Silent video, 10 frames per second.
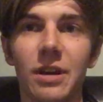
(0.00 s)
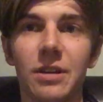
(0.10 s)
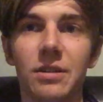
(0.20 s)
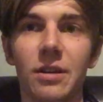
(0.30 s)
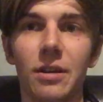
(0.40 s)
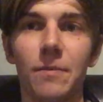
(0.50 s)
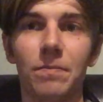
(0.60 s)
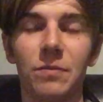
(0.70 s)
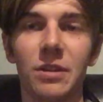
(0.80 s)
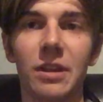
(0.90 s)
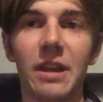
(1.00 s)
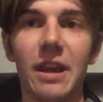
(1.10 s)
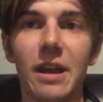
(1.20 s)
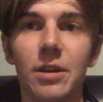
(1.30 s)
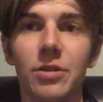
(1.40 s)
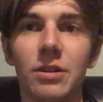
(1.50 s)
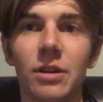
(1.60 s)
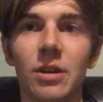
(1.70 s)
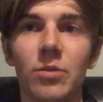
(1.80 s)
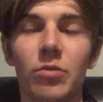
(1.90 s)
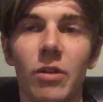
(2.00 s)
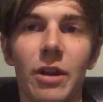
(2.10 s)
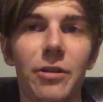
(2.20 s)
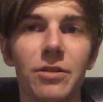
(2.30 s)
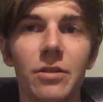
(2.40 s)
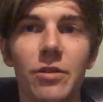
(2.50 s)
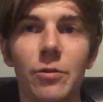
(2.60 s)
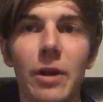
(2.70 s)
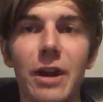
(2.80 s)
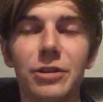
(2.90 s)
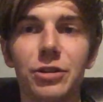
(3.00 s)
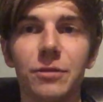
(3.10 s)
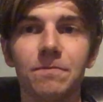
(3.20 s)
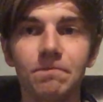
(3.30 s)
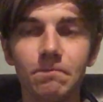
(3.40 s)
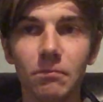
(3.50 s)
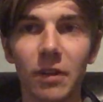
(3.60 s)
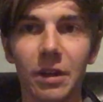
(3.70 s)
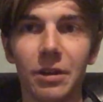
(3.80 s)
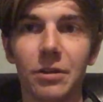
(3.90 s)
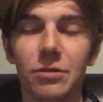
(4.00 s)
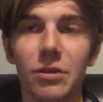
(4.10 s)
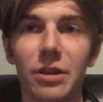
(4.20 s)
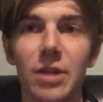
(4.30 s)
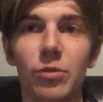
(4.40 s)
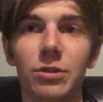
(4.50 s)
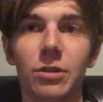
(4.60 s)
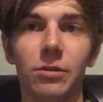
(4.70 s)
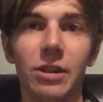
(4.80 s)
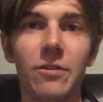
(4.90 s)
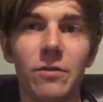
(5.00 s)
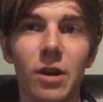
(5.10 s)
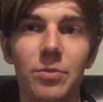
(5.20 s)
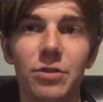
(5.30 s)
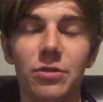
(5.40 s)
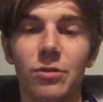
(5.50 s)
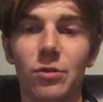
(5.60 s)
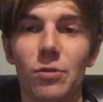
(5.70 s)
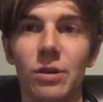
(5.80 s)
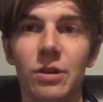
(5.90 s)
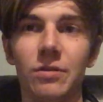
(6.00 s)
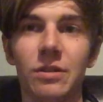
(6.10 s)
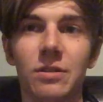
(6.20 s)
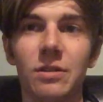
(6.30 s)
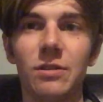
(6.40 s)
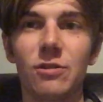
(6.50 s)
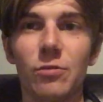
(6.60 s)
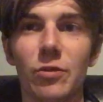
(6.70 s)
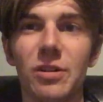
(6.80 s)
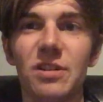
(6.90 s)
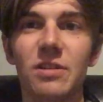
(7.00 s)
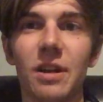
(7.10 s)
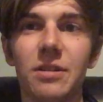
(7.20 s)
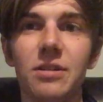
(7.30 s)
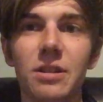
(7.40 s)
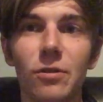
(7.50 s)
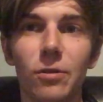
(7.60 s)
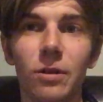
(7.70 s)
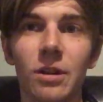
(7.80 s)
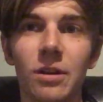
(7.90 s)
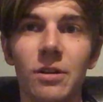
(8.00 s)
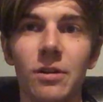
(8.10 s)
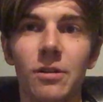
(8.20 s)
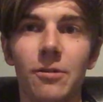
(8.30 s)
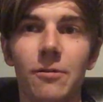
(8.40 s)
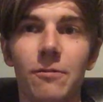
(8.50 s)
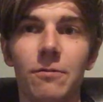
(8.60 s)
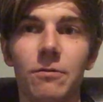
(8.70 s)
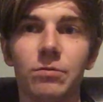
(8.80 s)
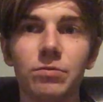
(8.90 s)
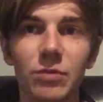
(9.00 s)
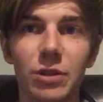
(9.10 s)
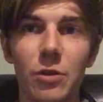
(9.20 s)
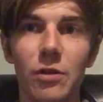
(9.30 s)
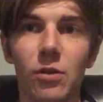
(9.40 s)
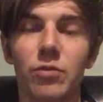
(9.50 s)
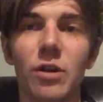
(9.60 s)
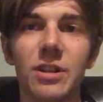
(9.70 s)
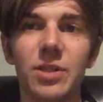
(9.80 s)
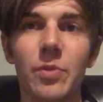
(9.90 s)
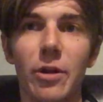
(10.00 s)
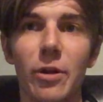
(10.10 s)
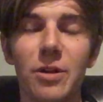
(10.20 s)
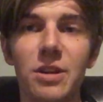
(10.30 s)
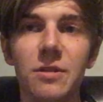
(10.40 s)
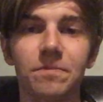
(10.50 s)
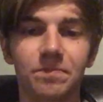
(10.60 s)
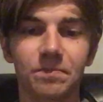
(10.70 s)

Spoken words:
that they had prior to the crash, and unable to live up to this consumerist ideal of material prosperity.